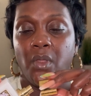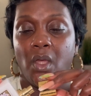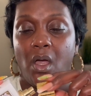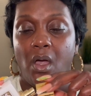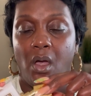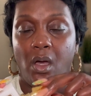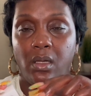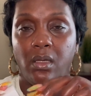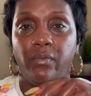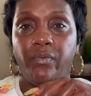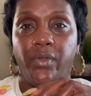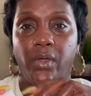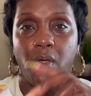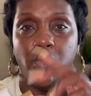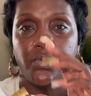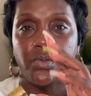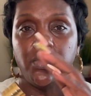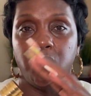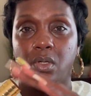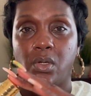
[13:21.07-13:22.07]
All of
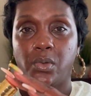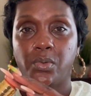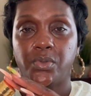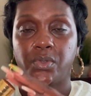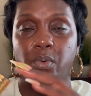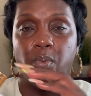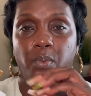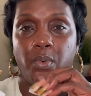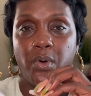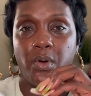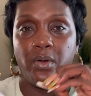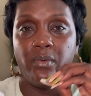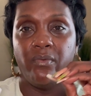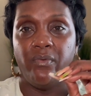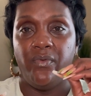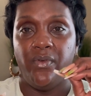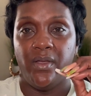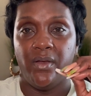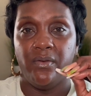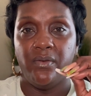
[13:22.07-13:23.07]
those notes work
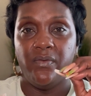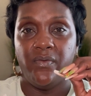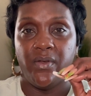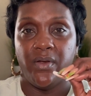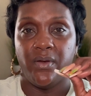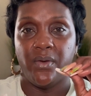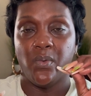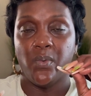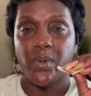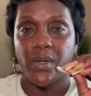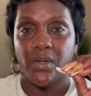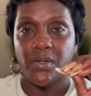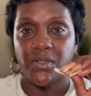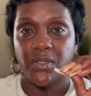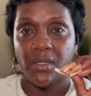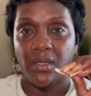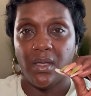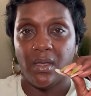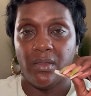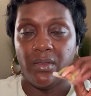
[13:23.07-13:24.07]
very, very well
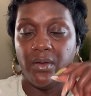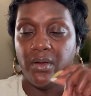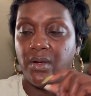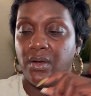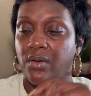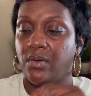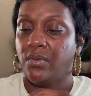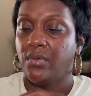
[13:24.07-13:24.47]
together.